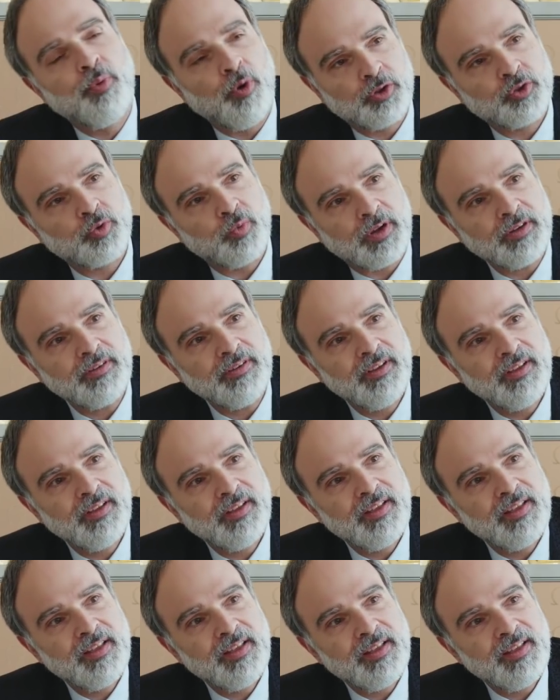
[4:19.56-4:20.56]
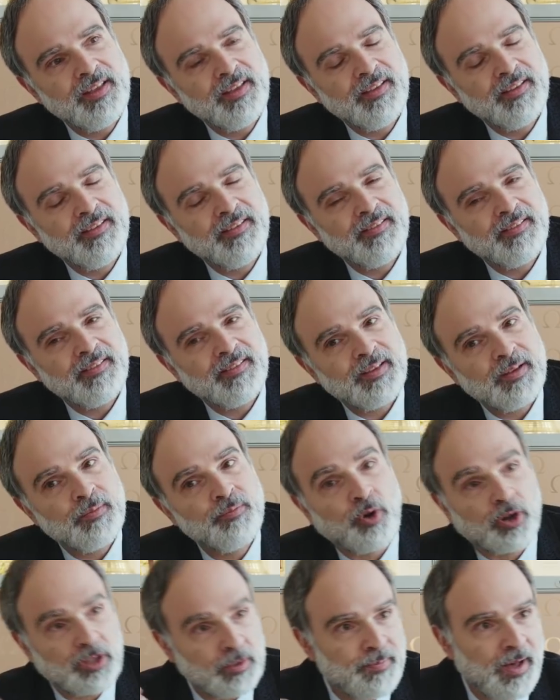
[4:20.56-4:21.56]
bought one,
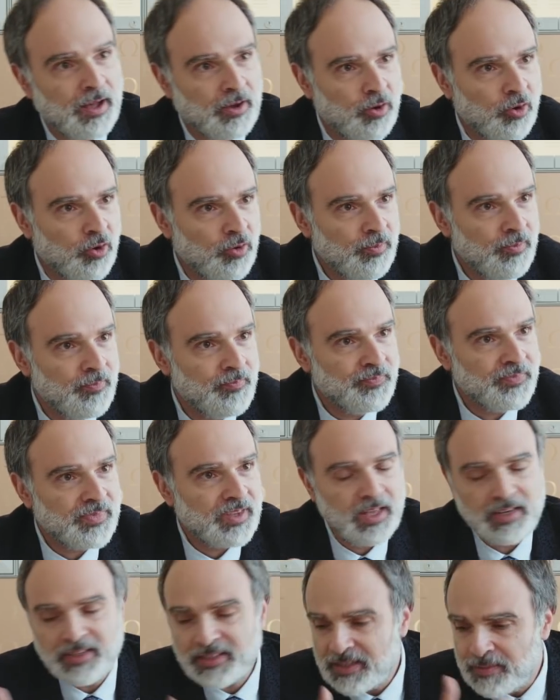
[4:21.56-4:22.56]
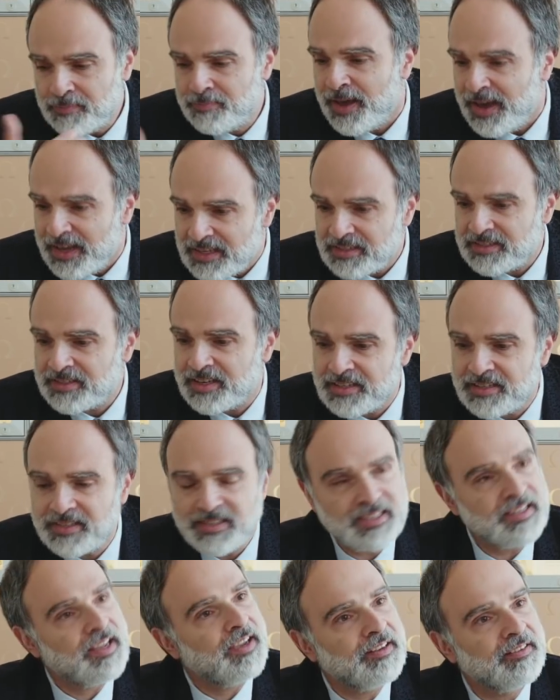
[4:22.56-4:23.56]
brought it back home, and he based his
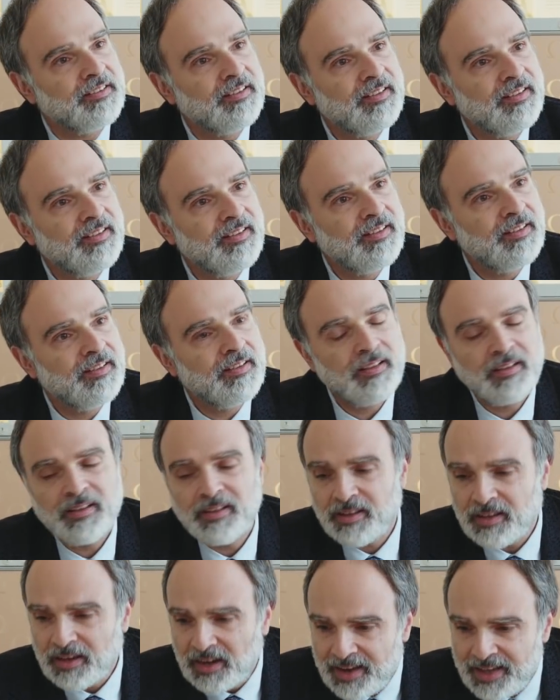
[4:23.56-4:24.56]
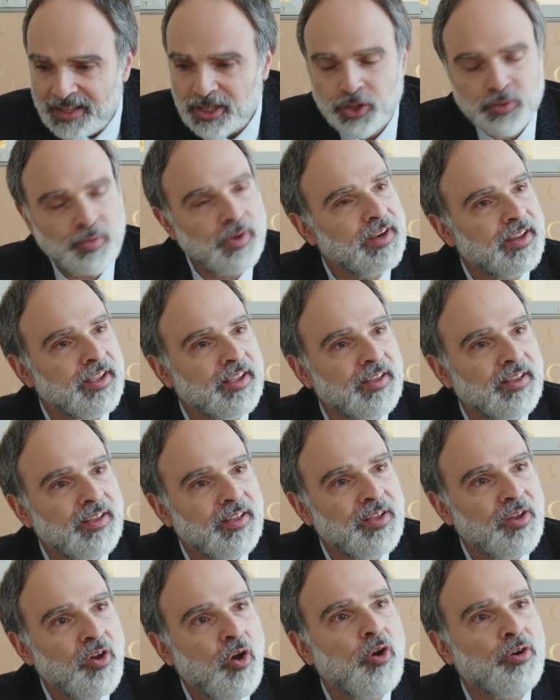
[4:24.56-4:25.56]
design literally
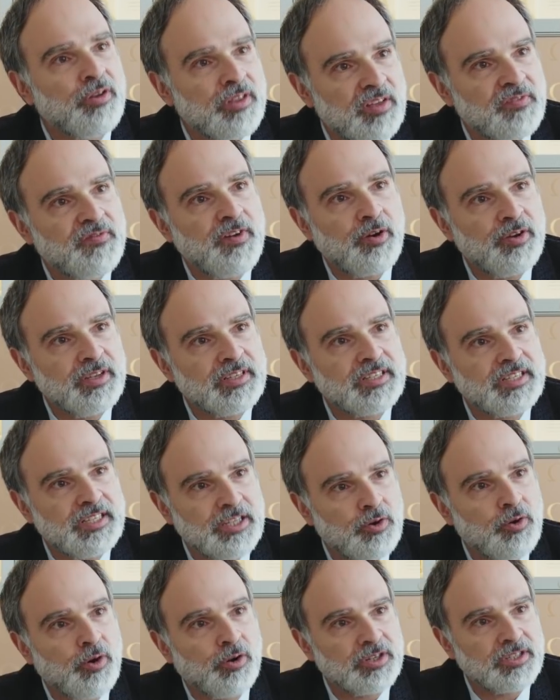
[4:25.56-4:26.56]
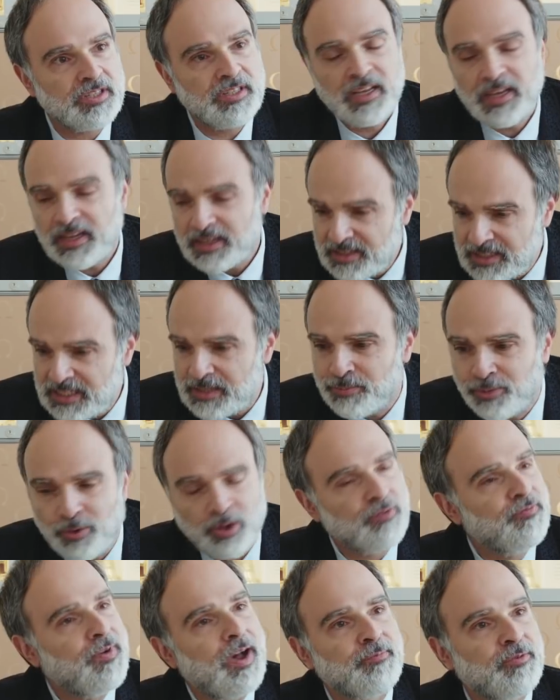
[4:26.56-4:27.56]
on the very Seahorse he
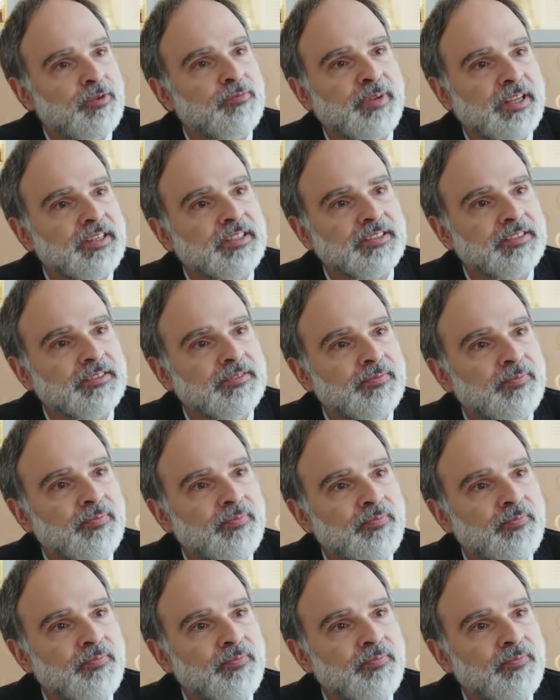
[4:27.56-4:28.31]
brought back from Venice.